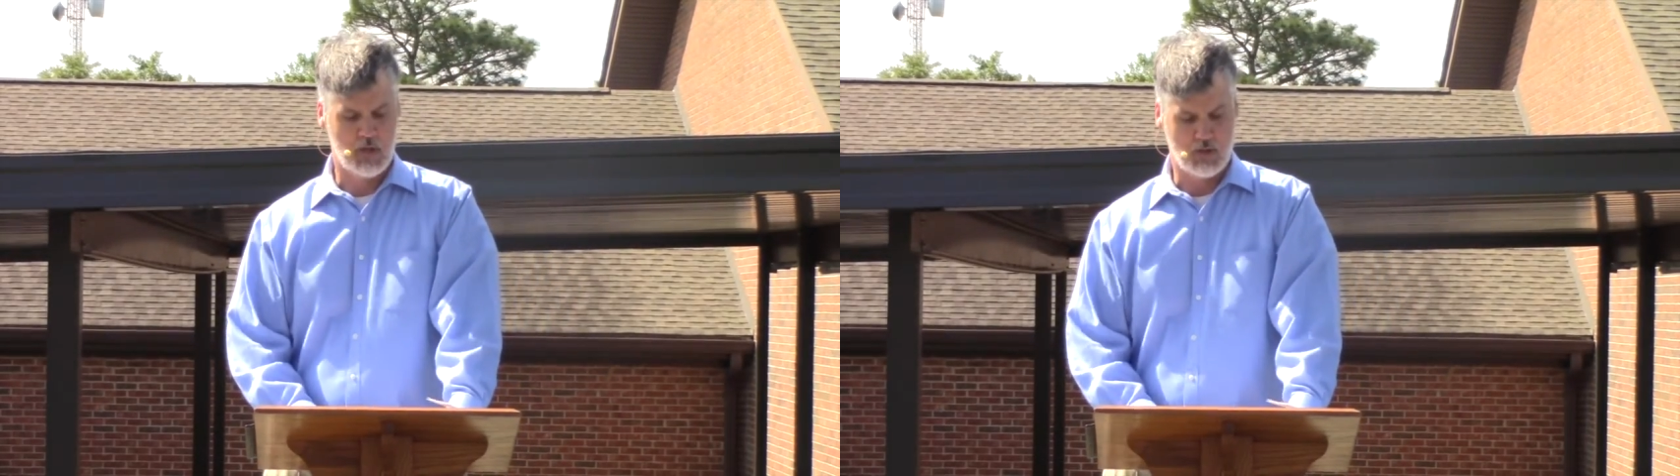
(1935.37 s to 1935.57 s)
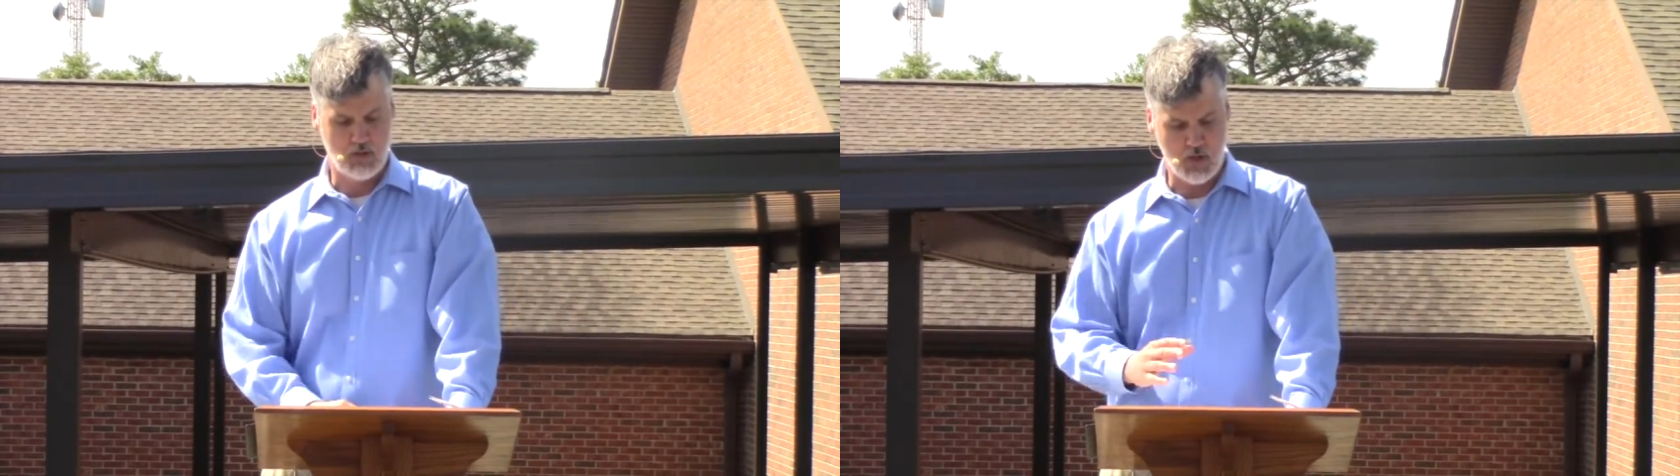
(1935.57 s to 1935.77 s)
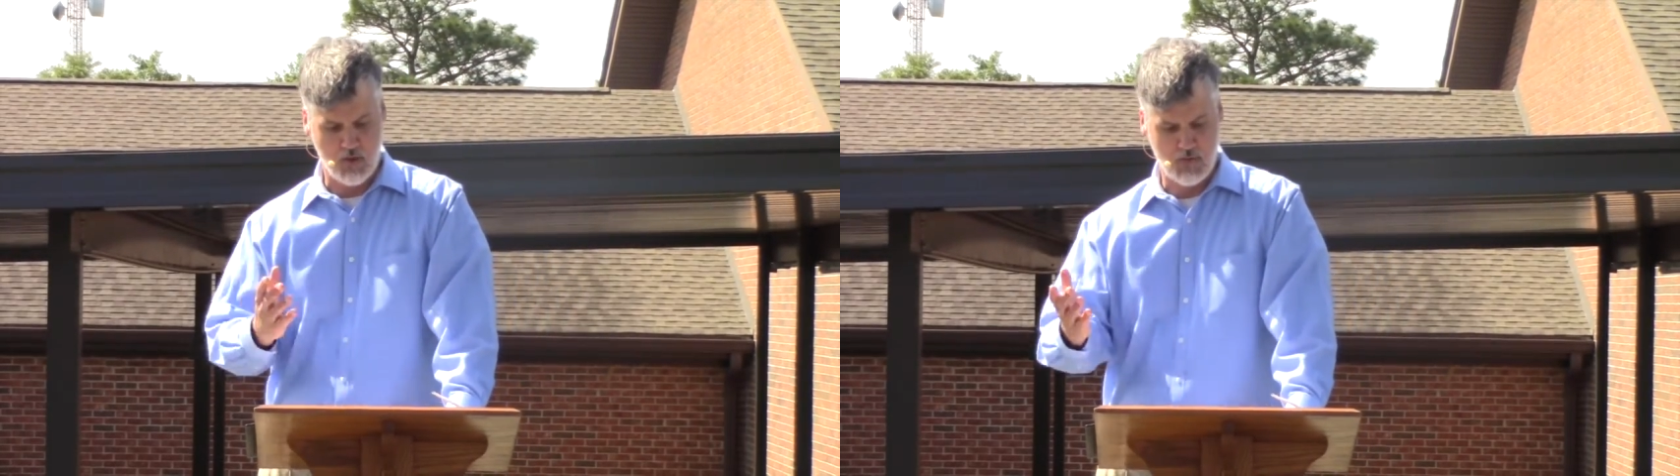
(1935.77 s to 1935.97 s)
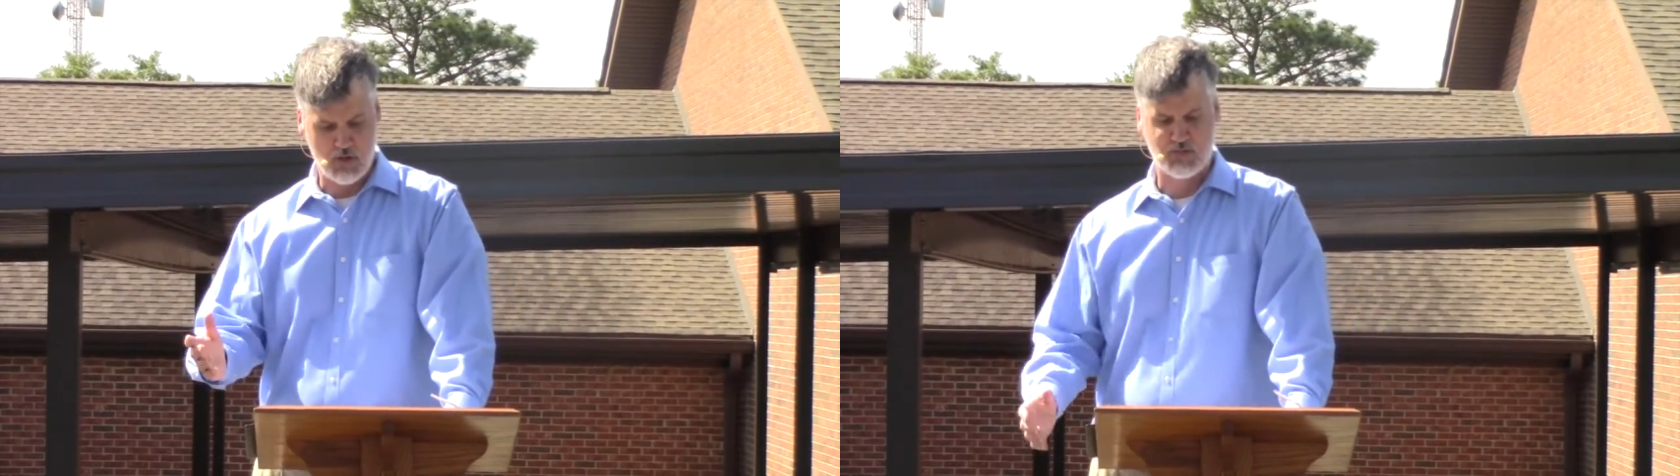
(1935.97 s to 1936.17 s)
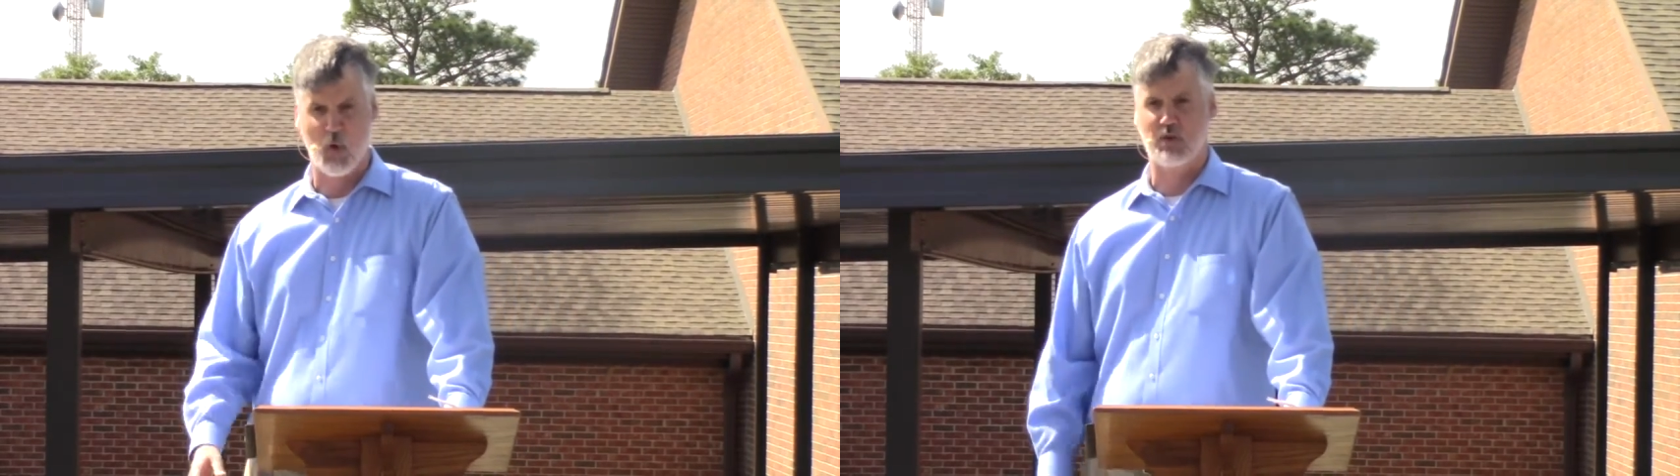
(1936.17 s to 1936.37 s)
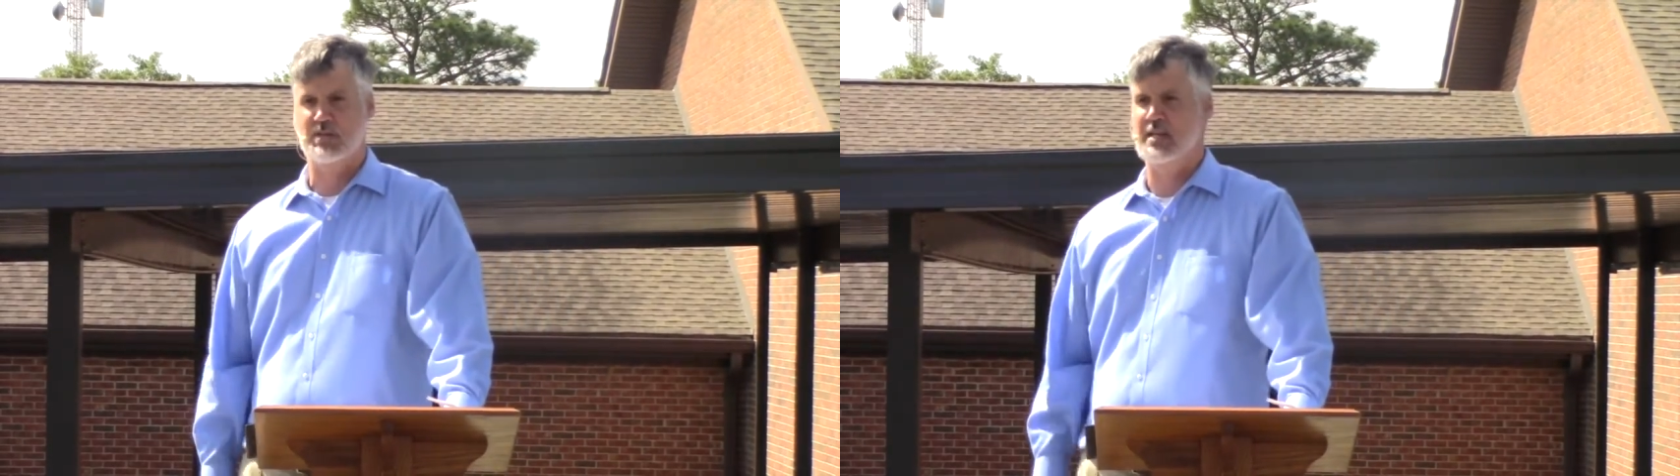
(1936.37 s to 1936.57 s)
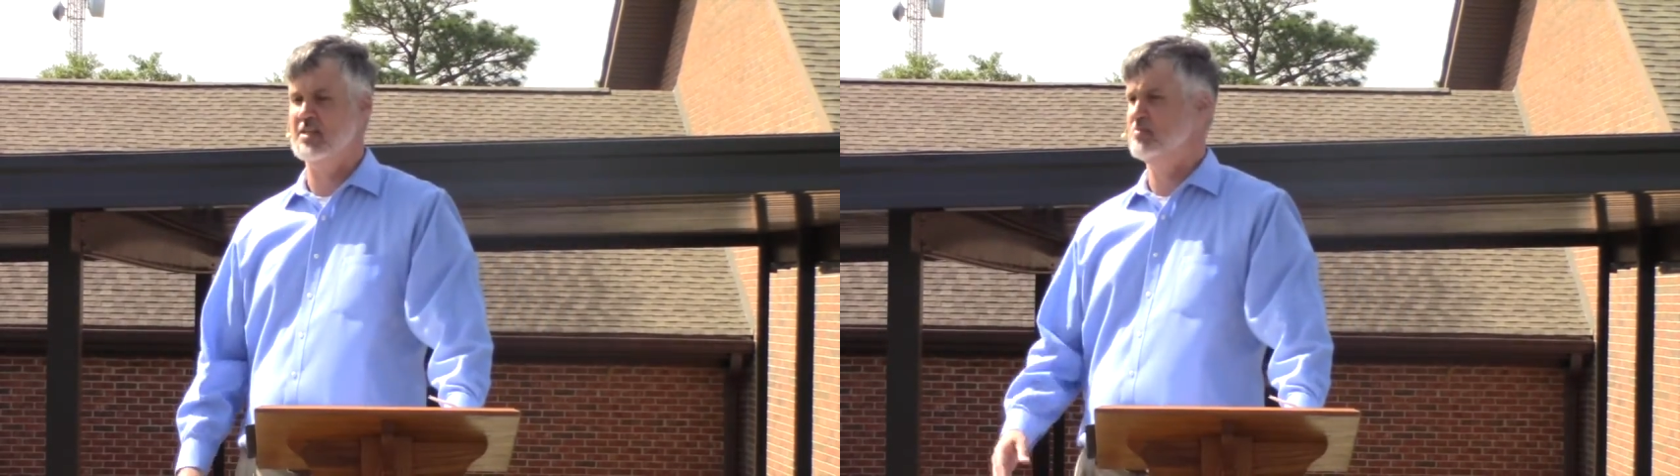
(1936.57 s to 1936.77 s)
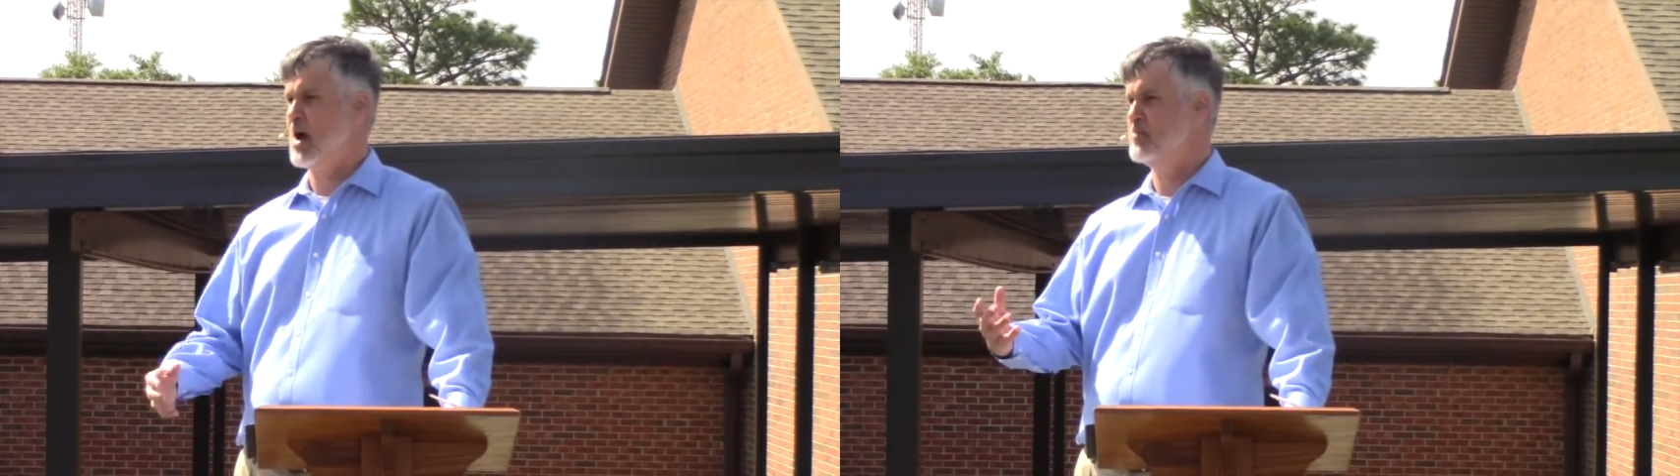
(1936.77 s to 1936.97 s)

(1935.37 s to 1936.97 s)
You know, verse 14 if my